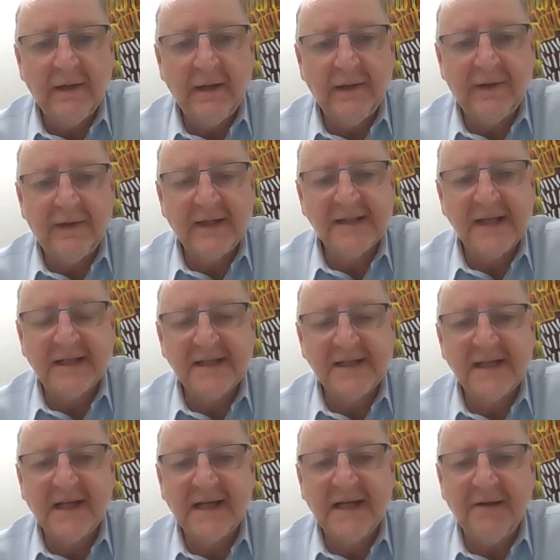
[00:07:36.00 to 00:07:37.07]
things had
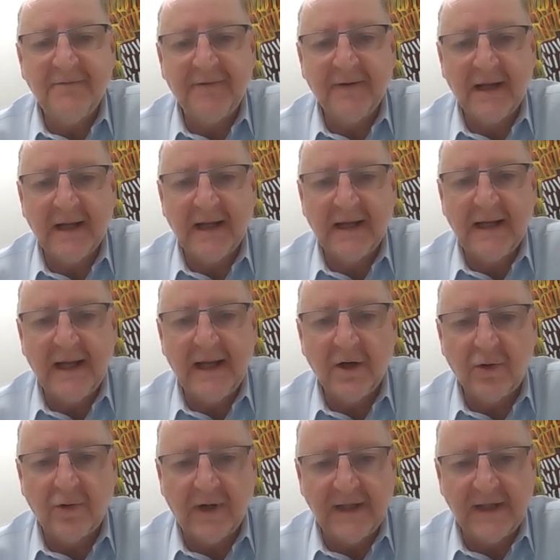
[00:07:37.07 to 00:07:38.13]
significantly
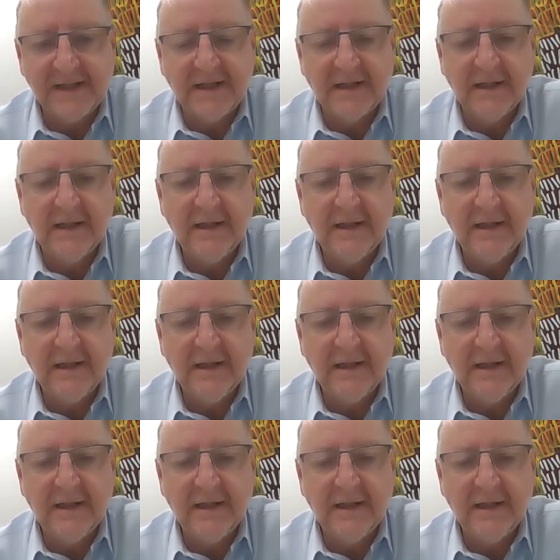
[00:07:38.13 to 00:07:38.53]
increased